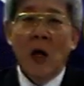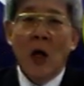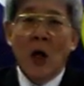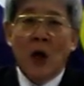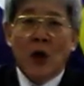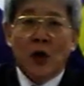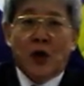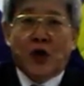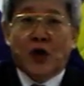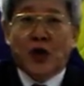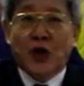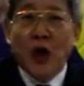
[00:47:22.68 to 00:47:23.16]

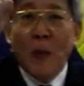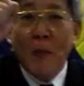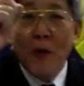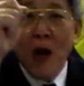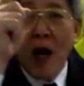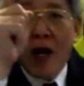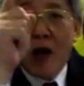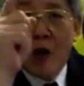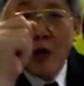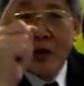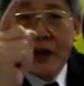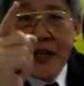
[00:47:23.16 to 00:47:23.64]
Stop
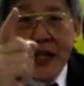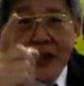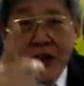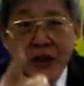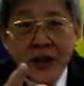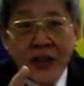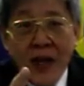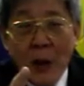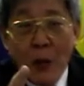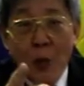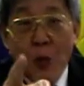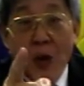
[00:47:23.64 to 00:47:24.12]
your
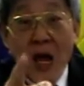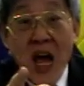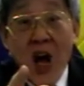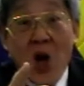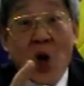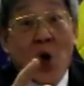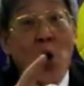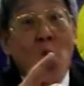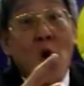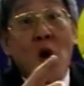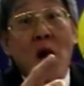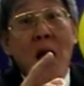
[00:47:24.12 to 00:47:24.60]
accusation that we are
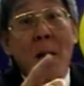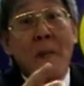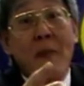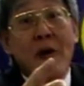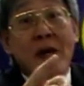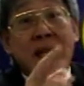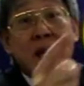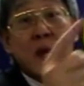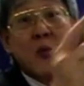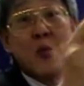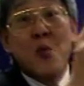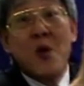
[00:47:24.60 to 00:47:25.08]

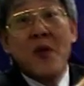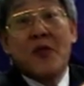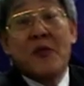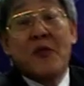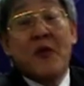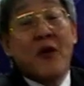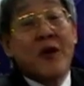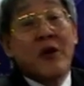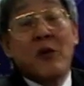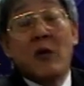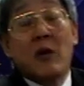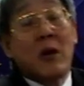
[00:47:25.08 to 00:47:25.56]
collaborating with
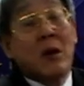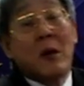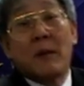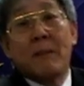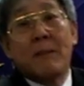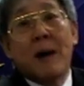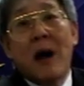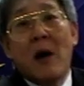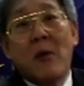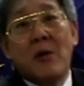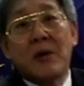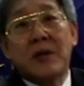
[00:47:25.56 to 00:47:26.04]
foreign
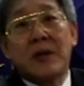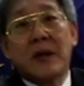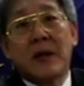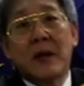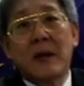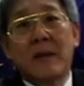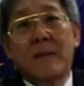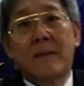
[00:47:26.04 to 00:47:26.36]
powers.